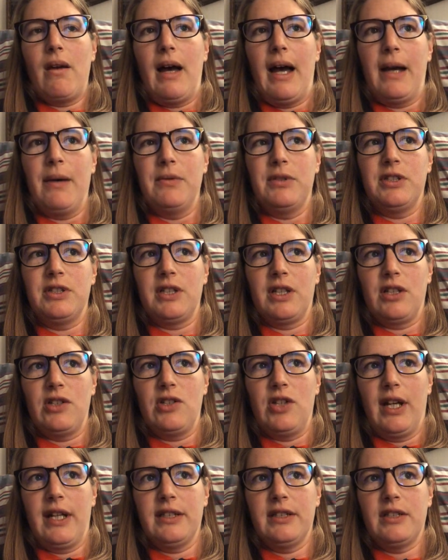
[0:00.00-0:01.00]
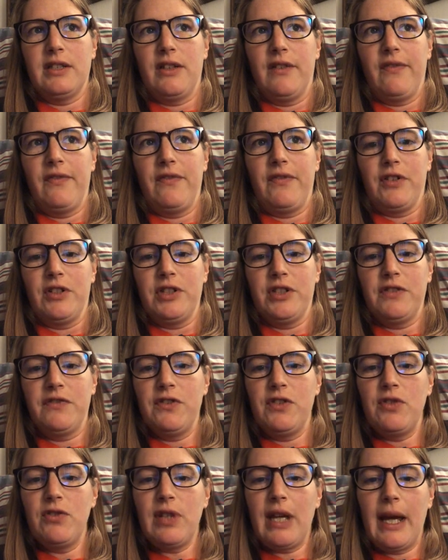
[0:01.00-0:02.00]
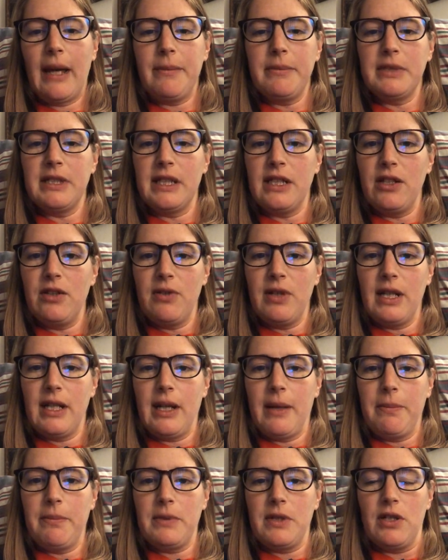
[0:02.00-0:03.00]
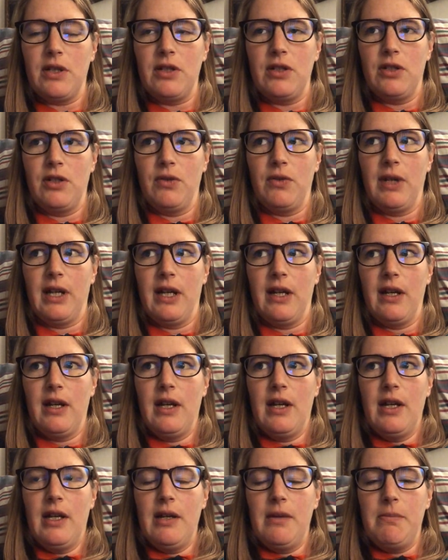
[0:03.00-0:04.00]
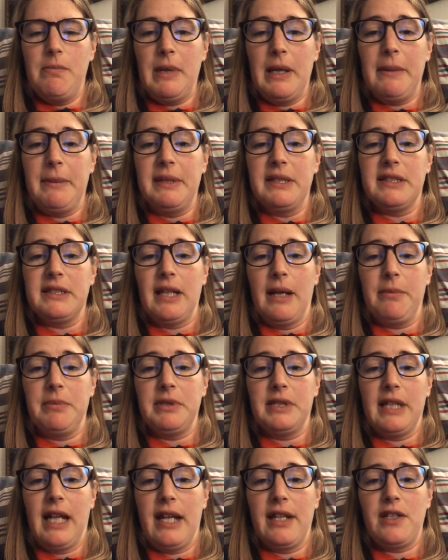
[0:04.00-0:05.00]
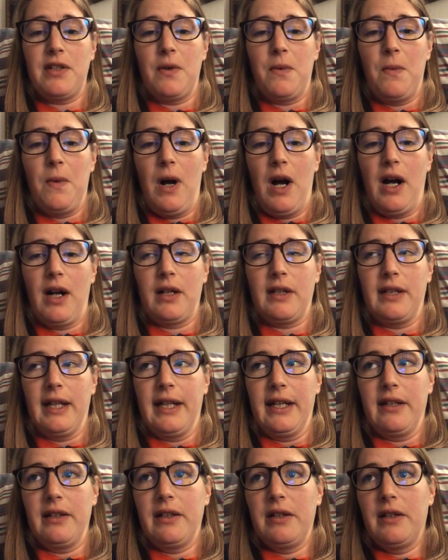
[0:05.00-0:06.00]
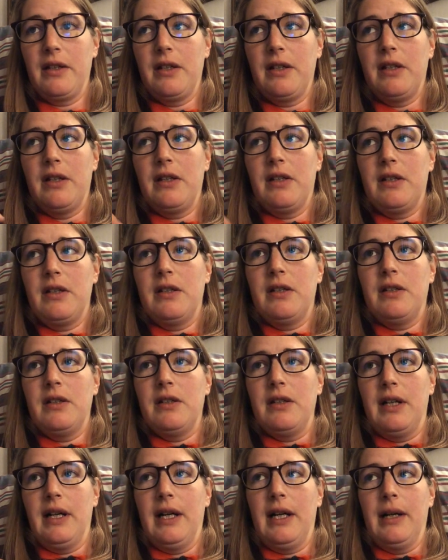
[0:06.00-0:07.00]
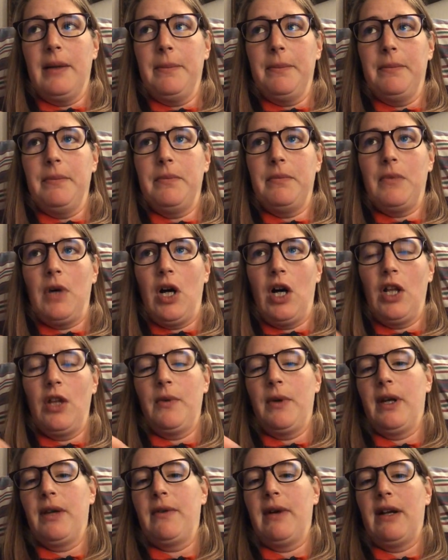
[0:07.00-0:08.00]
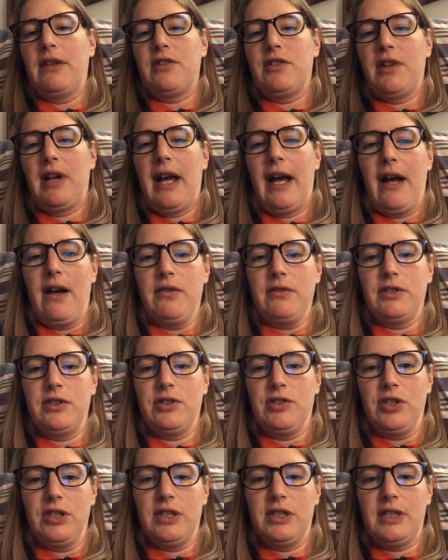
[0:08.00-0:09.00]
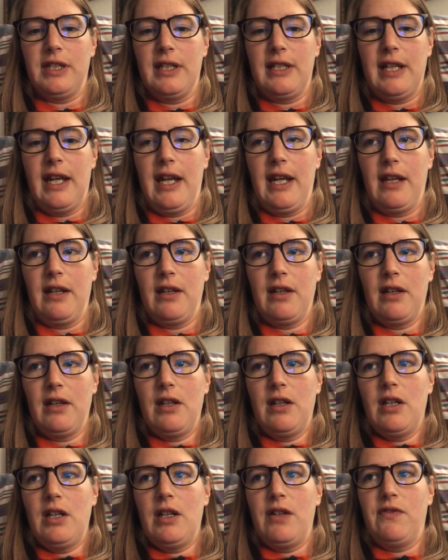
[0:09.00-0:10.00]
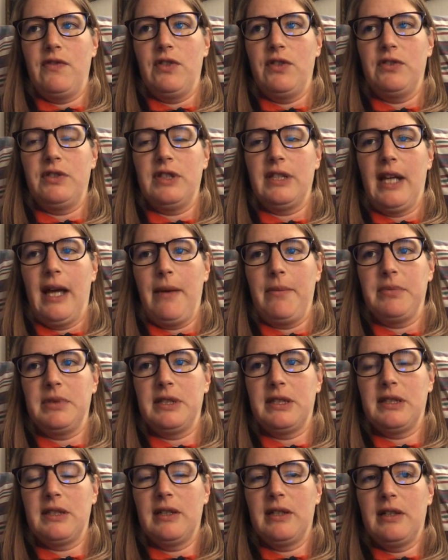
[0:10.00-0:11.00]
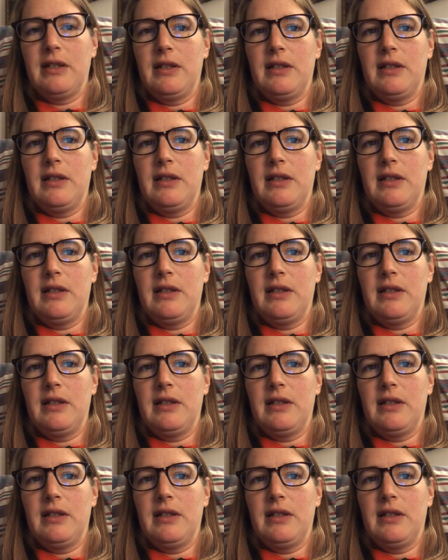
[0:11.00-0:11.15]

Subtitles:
would suggest the first few times that you get up to do it baby steps, not to walk like all the way around your house, just to take a few steps,